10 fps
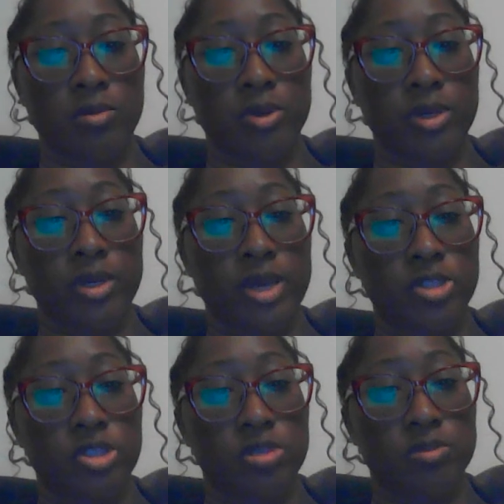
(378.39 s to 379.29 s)

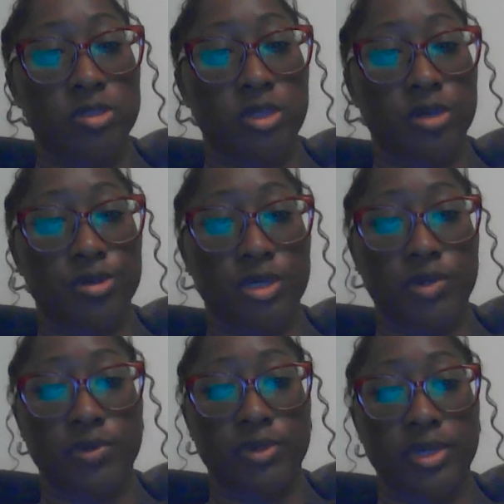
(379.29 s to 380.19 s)
Preconscious
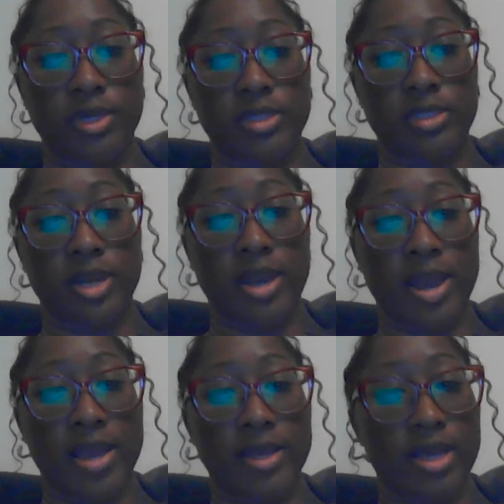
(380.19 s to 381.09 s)
material is
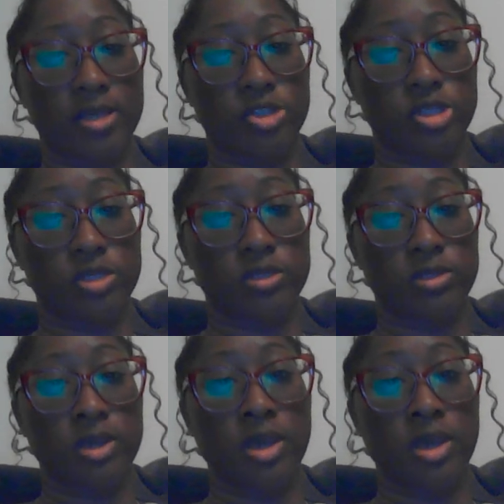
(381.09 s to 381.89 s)
not conscious,